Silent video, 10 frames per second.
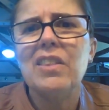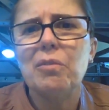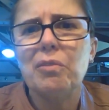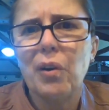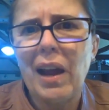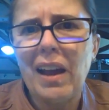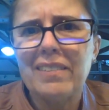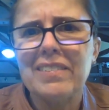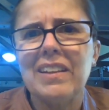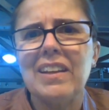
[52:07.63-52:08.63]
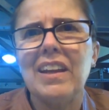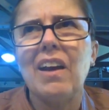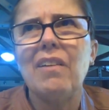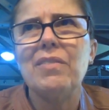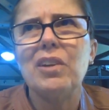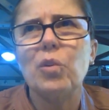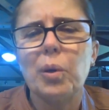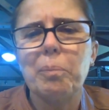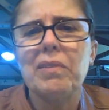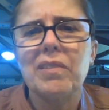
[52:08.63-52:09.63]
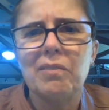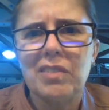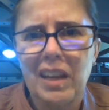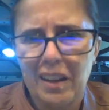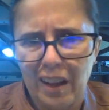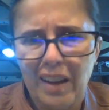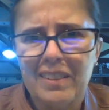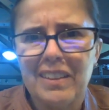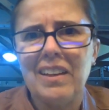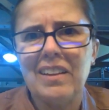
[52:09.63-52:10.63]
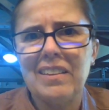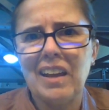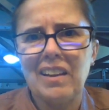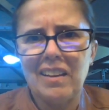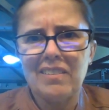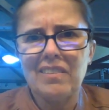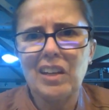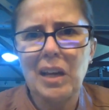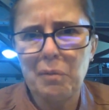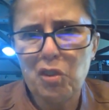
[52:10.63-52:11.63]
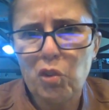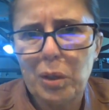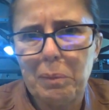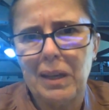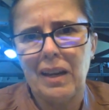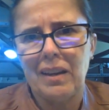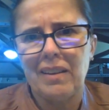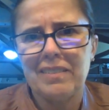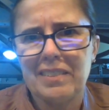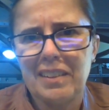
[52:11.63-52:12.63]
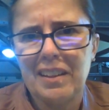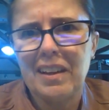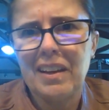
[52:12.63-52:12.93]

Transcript: the veracity of the corpus of data that is kind of streaming at us.